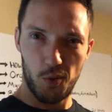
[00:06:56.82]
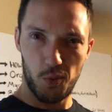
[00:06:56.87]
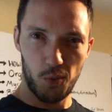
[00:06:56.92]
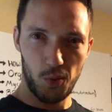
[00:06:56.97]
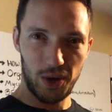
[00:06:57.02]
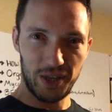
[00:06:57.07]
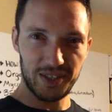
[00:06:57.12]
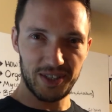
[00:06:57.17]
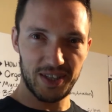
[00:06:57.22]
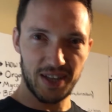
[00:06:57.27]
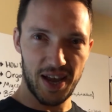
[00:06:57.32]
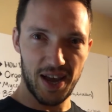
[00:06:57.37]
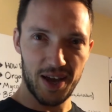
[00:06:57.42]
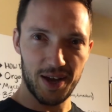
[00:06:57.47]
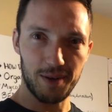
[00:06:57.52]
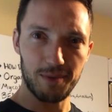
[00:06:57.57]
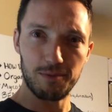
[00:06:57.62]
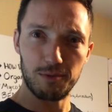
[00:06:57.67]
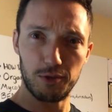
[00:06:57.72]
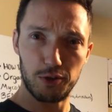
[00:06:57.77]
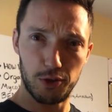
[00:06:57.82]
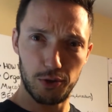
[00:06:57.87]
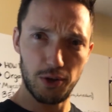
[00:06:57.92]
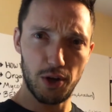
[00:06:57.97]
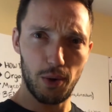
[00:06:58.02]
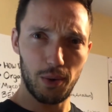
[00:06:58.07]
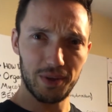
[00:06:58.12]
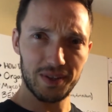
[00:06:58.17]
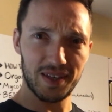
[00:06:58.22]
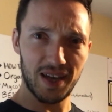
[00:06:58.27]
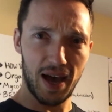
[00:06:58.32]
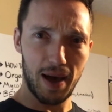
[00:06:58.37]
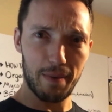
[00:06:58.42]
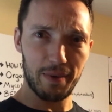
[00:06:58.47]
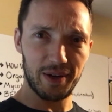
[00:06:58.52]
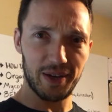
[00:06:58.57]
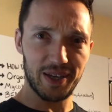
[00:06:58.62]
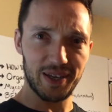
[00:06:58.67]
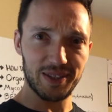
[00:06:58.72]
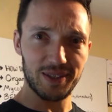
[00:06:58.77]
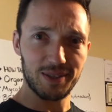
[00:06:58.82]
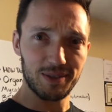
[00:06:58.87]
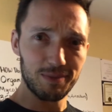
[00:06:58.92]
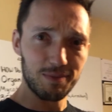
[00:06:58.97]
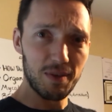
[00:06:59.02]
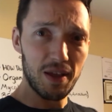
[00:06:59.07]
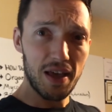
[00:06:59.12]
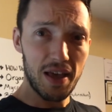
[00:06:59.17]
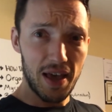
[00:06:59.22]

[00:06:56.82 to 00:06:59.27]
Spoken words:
Wednesday, you know what time it is.